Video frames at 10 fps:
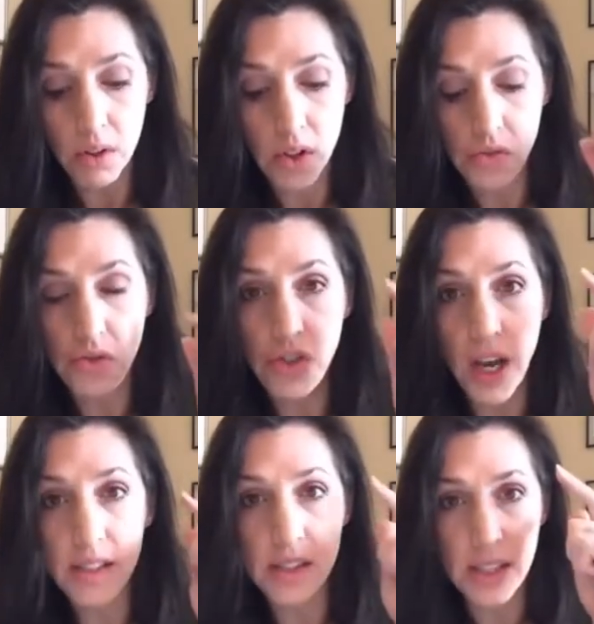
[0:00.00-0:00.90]
You
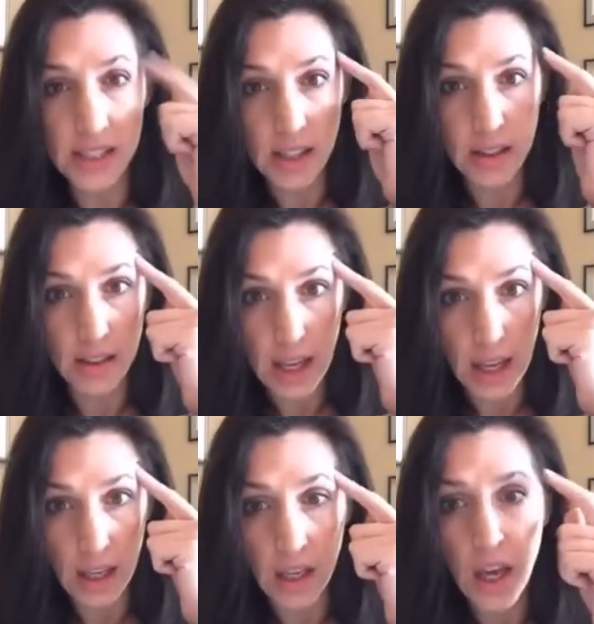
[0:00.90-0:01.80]
just need to
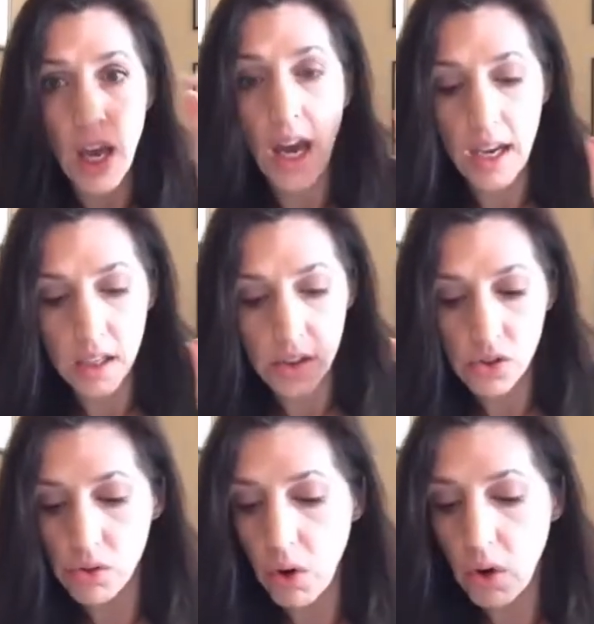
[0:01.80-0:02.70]
think and
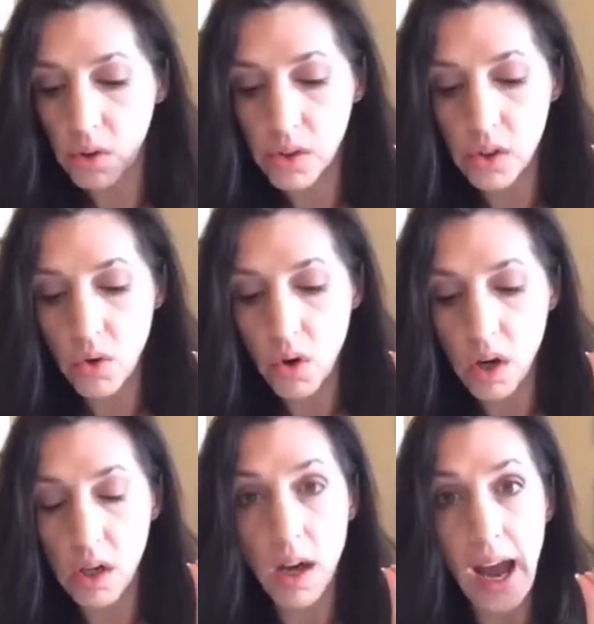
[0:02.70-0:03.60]
control
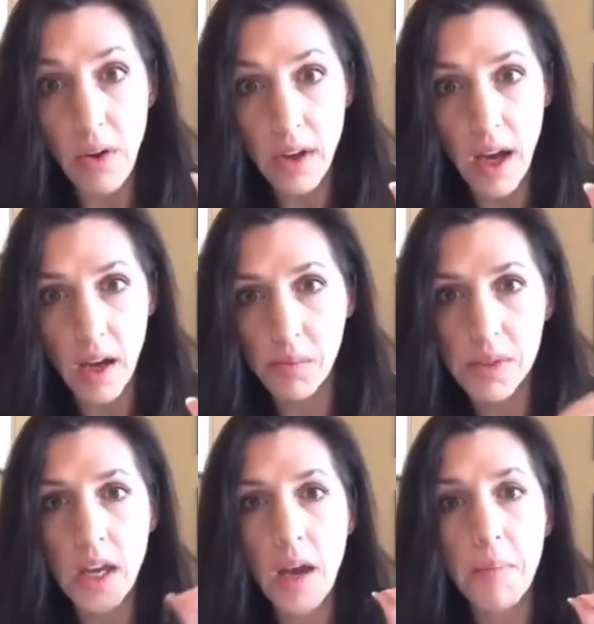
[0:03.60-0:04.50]
your outcomes
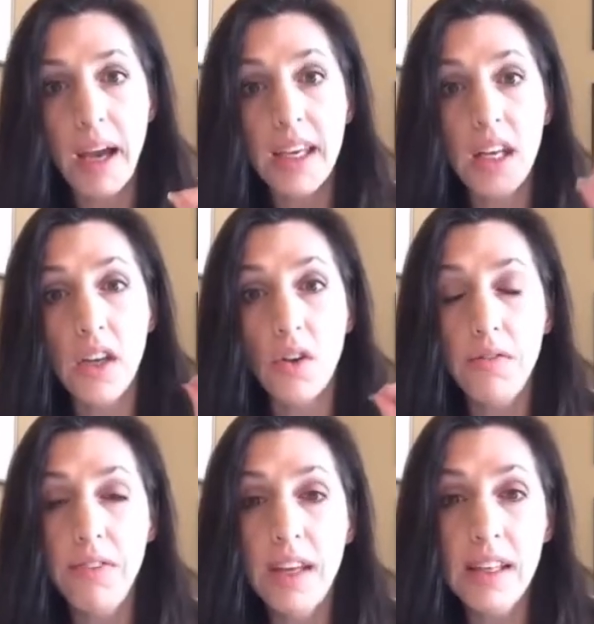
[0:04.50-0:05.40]
by getting your
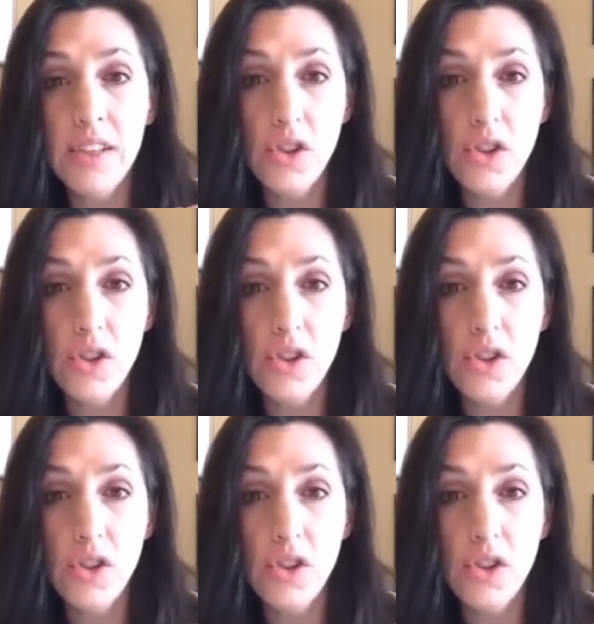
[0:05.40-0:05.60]
feelings,